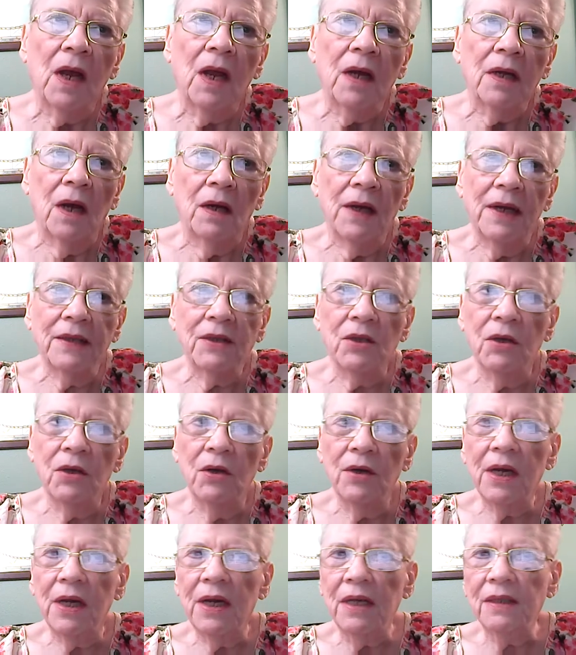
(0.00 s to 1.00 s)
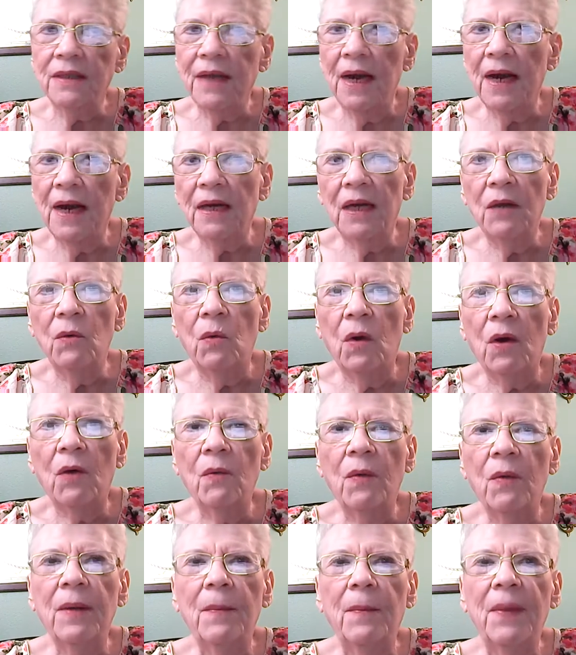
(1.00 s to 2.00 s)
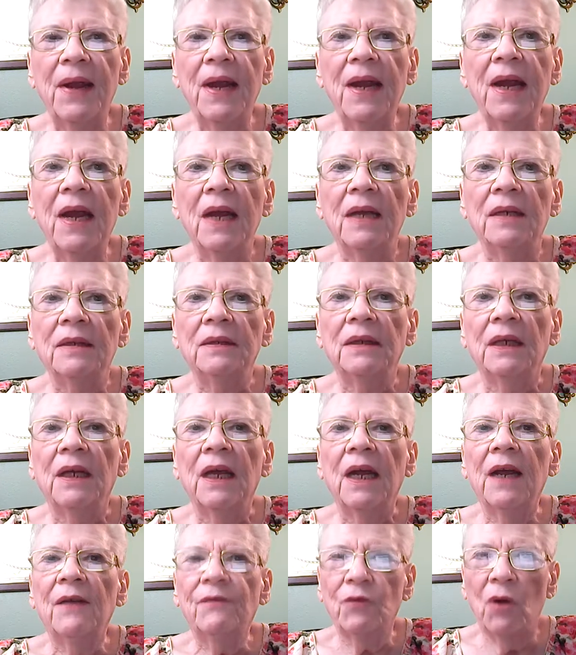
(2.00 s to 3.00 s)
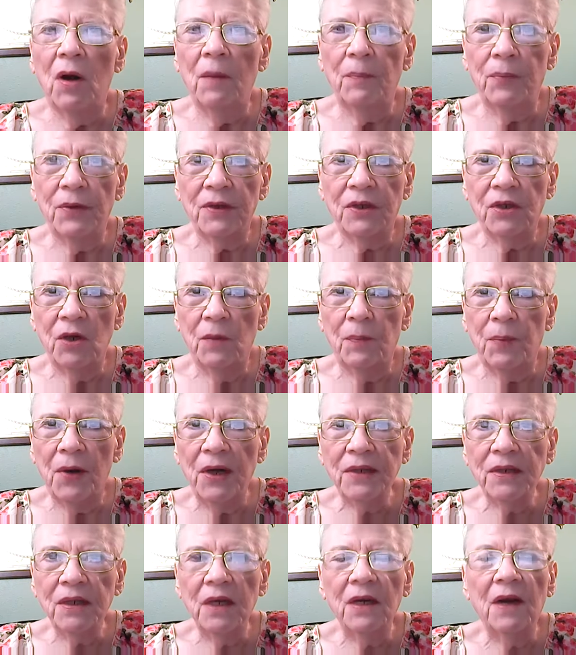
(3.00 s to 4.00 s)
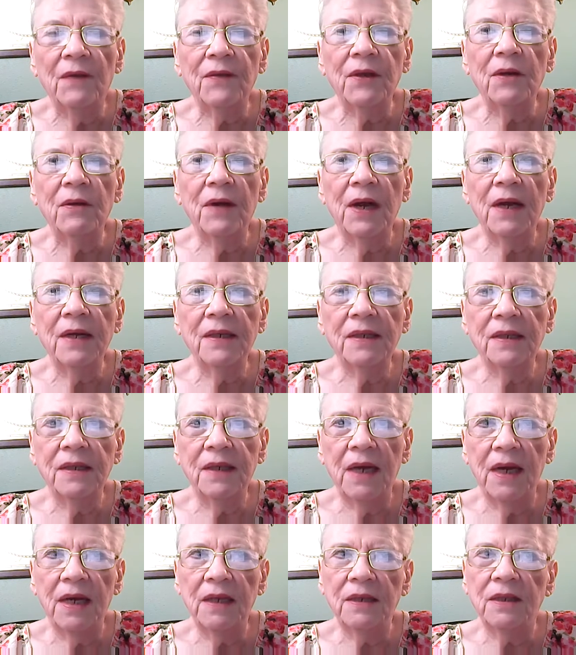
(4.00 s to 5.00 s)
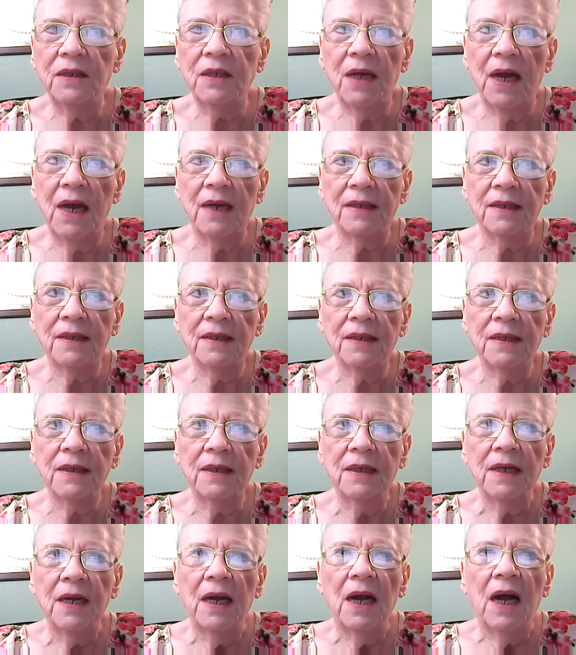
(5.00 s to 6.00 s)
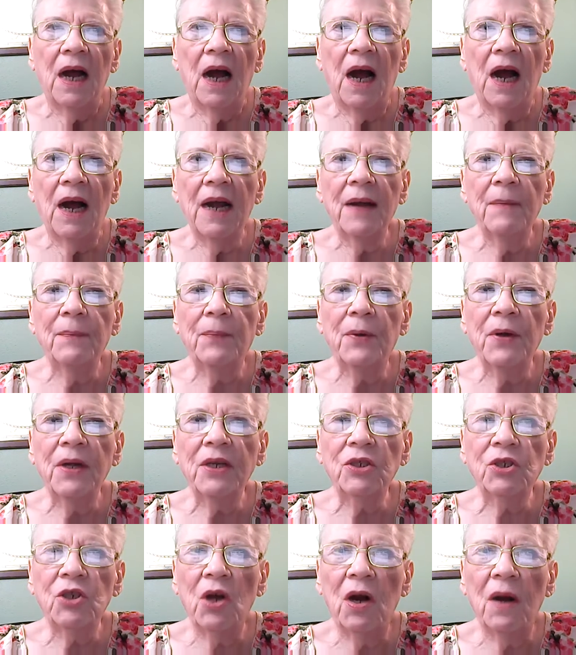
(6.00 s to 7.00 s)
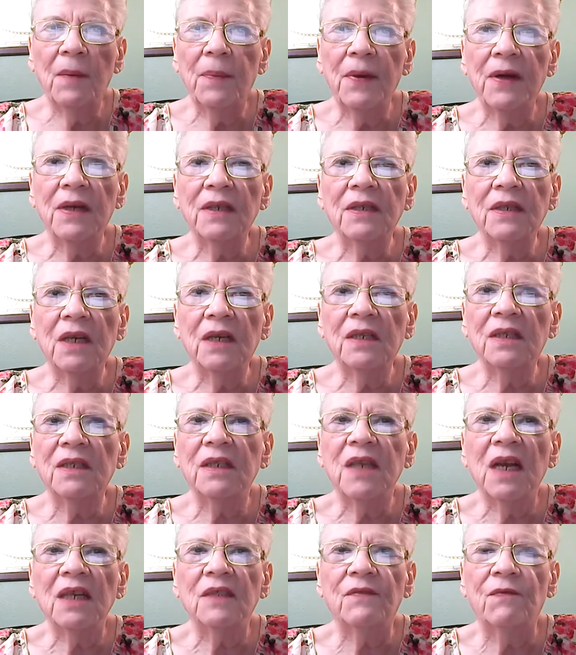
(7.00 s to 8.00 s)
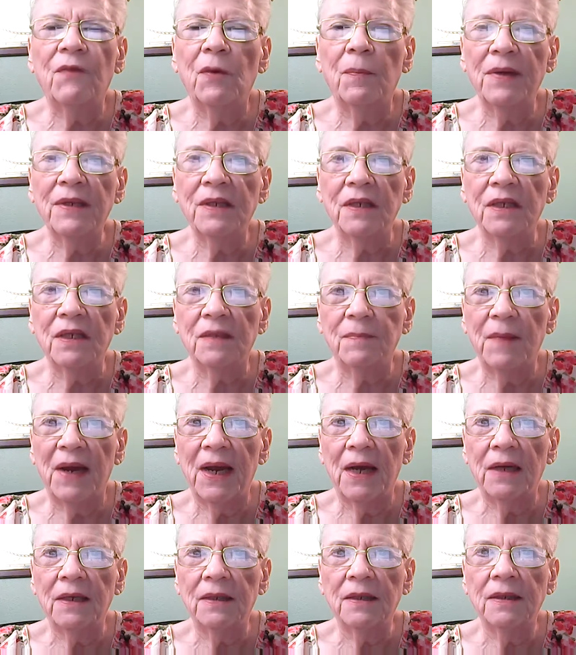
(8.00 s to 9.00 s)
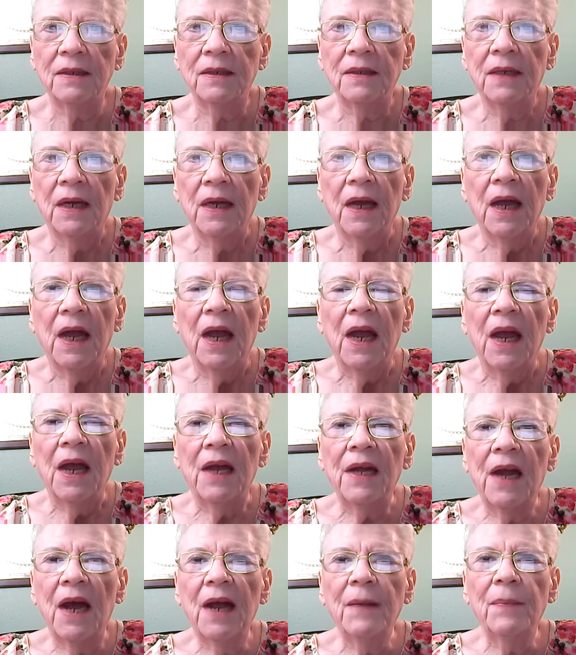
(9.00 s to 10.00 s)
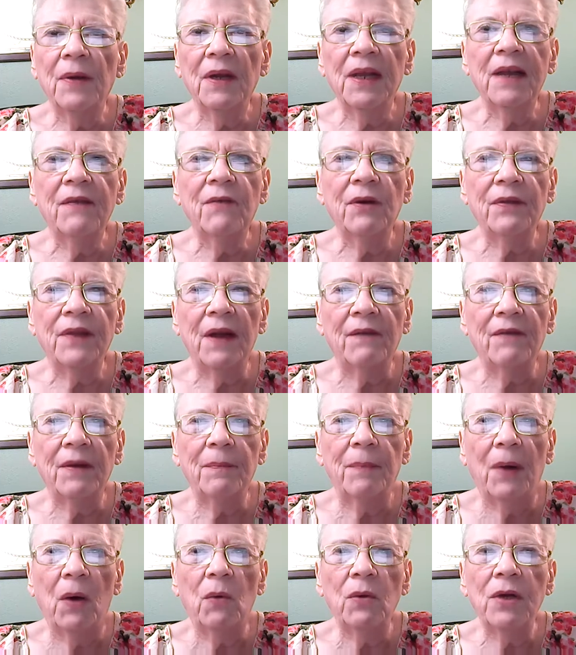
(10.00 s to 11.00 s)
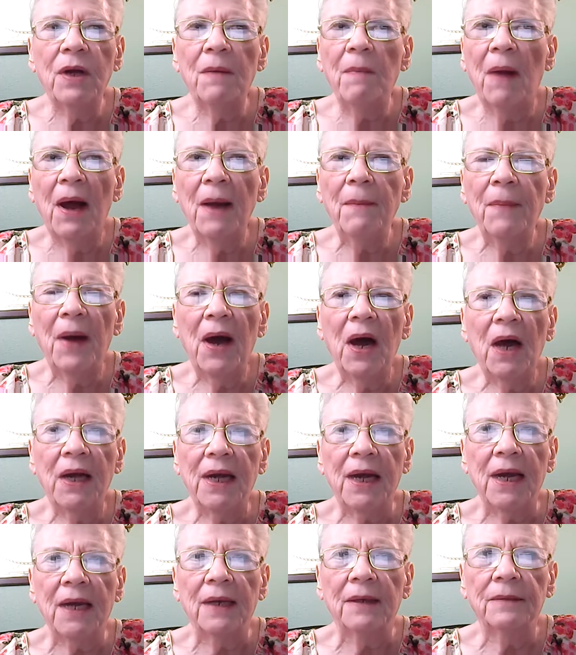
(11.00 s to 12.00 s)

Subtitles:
Now let's look at exactly where we'd be if Trump was still president of the United States. Yes, I am pretty sharp and a successful businessman. And I believe with every bone in my body